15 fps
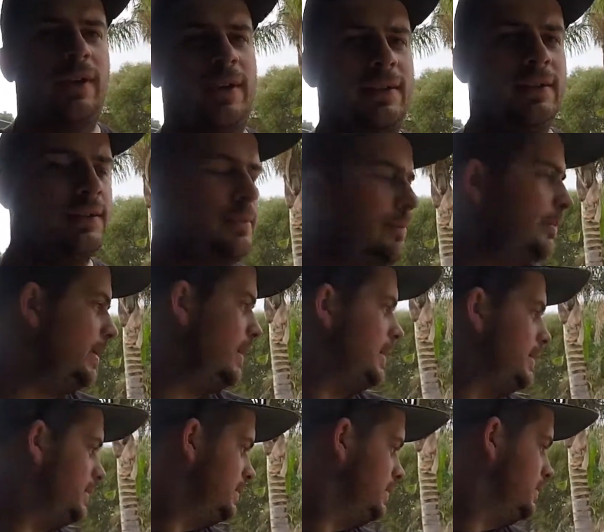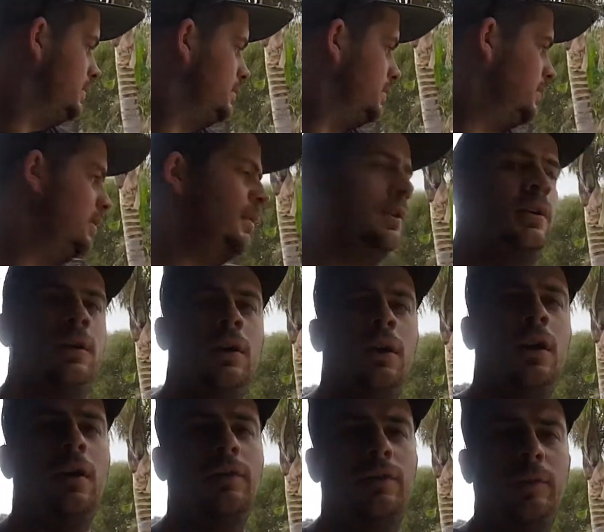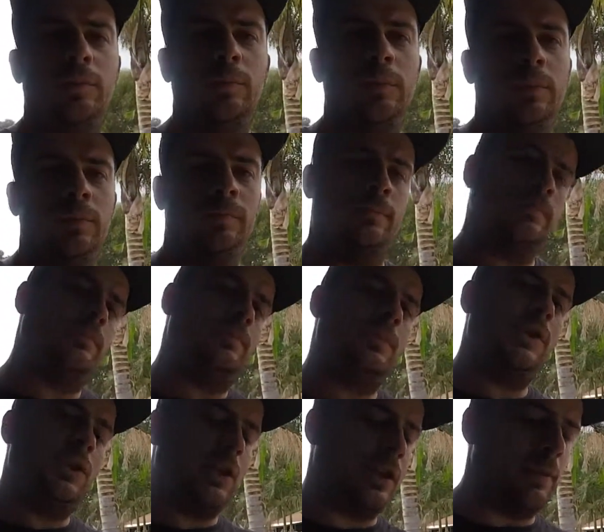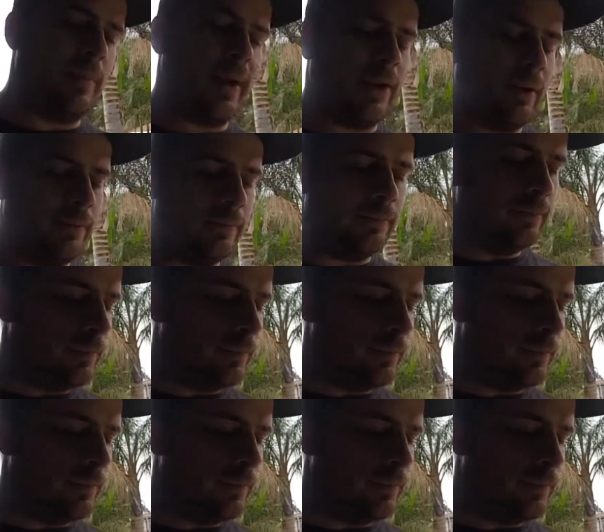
the is, but I'll film chucking it back on.